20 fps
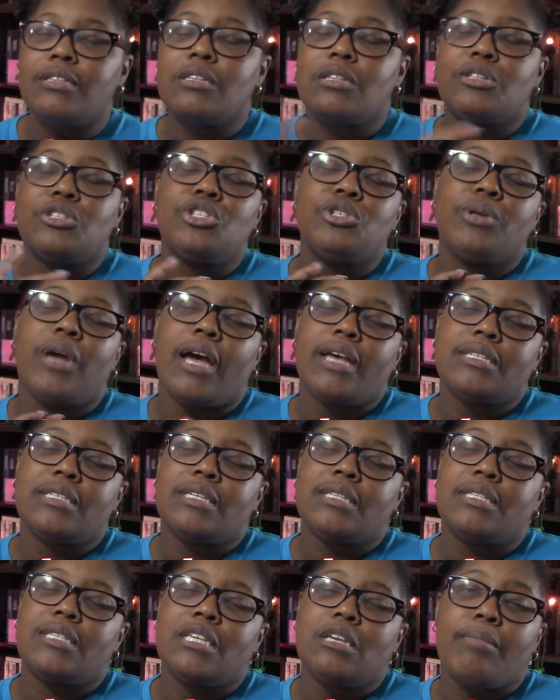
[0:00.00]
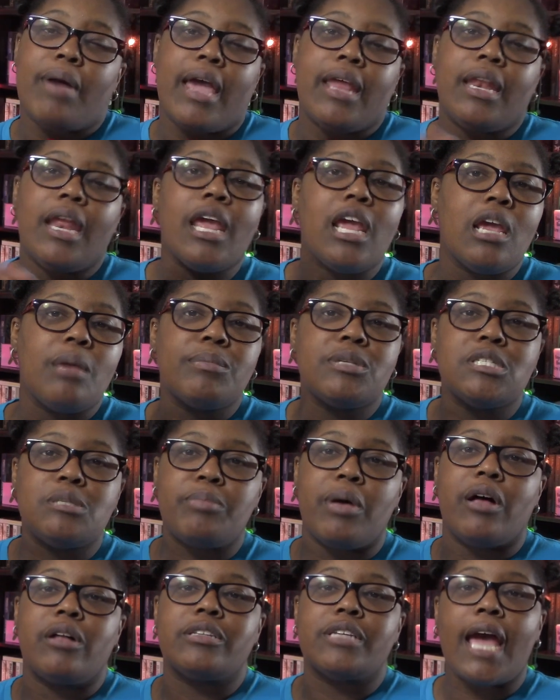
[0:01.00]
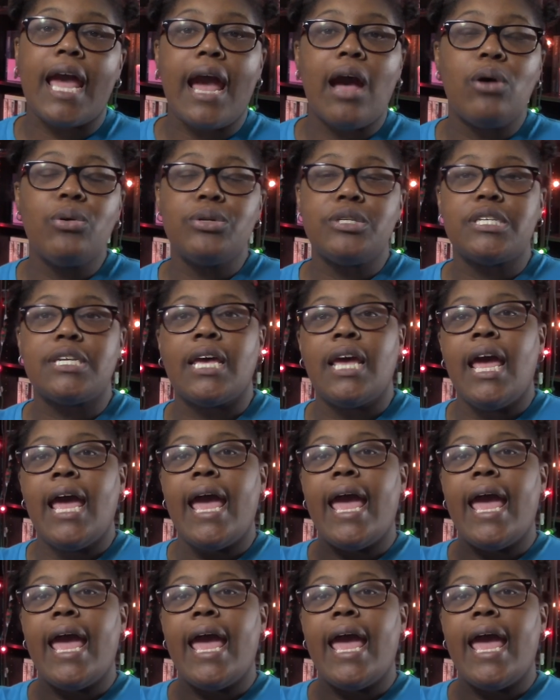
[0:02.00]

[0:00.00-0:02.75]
so that you guys can see my name spelled out.